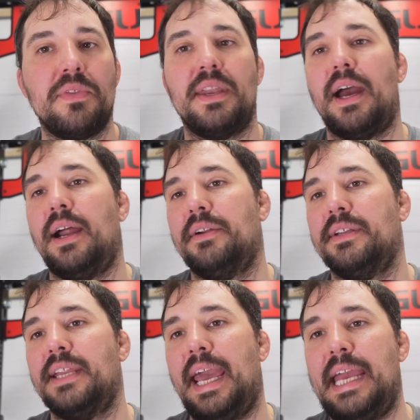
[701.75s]
than
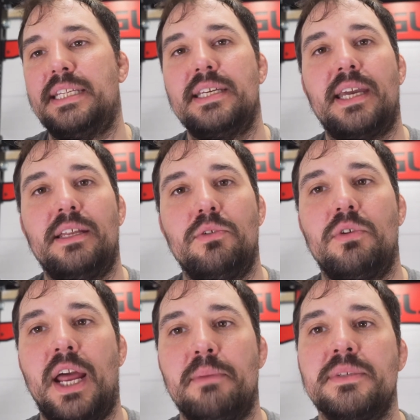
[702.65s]
180
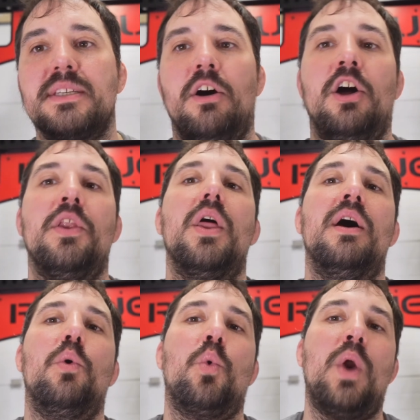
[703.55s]
kilograms on
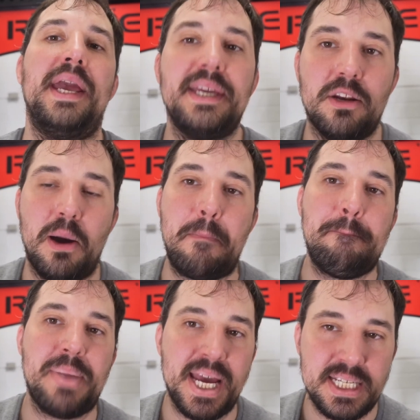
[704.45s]
a regular
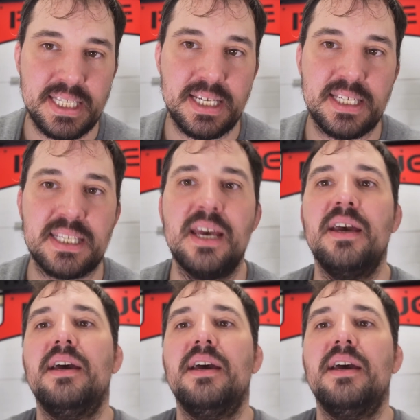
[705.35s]
basis,